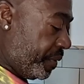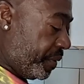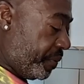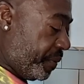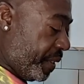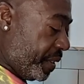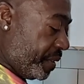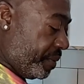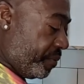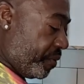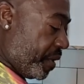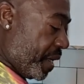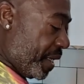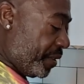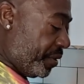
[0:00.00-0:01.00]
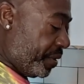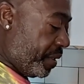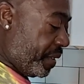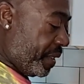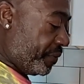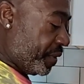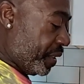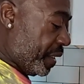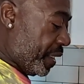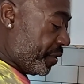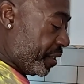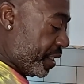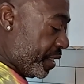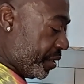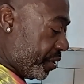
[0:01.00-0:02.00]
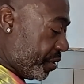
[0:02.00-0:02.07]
the reason why you don't have to let these